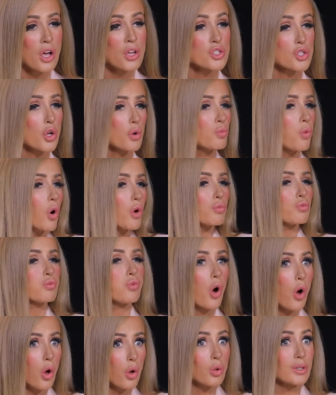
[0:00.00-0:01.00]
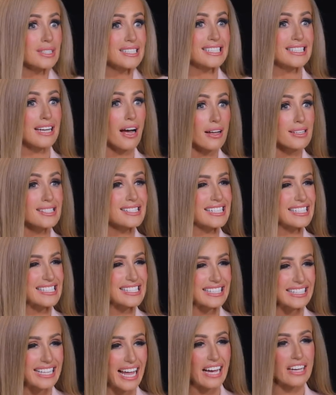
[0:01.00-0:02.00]
So what role does
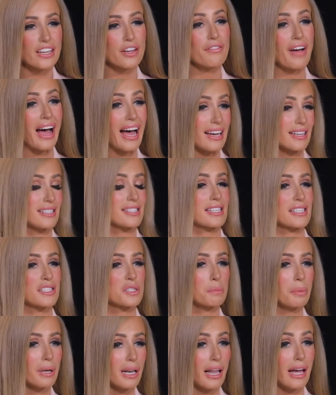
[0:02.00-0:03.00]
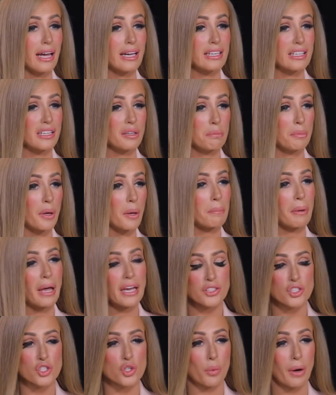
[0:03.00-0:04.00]
this lack of access play in
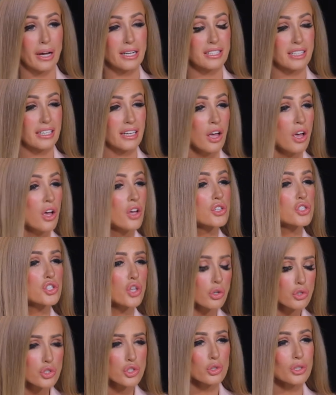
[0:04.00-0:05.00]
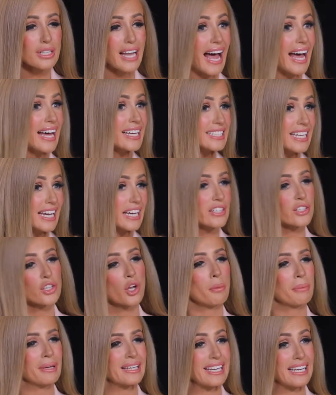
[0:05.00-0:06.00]
perpetuating social and
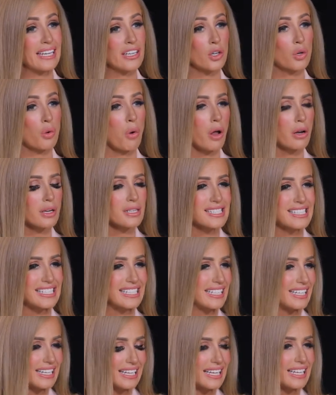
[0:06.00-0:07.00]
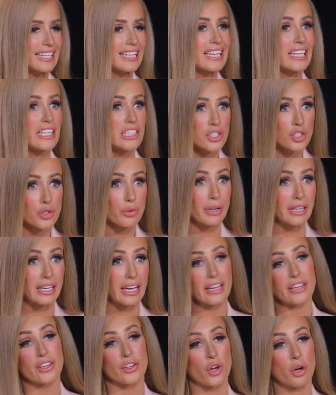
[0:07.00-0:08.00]
economic inequality and hindering
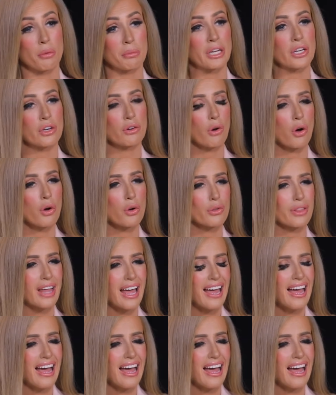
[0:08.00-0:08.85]
economic growth?